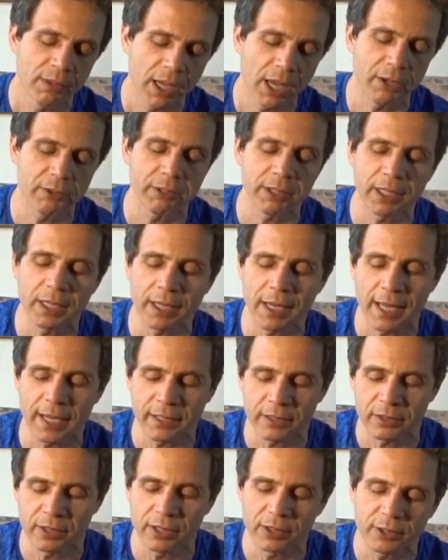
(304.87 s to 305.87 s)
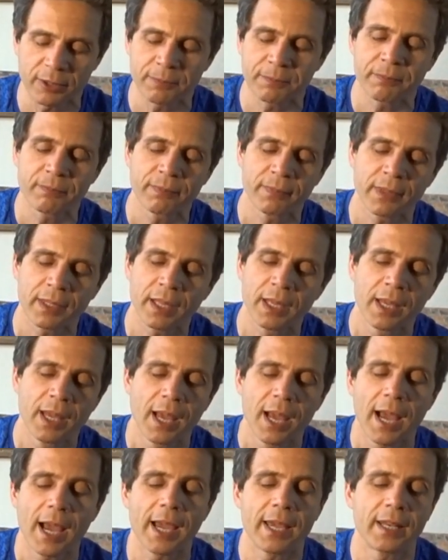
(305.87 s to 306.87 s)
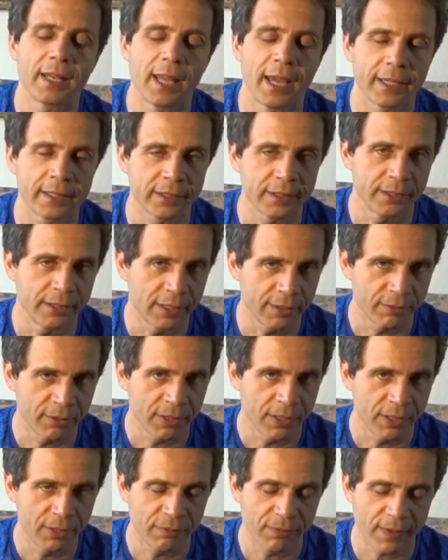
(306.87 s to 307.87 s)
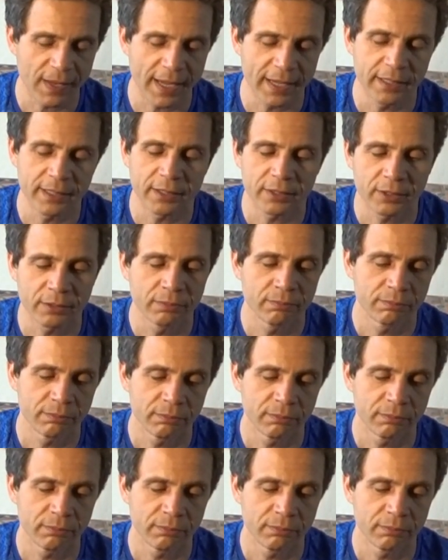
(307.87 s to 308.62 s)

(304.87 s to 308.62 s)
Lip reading: I really liked it. I like the Flyknit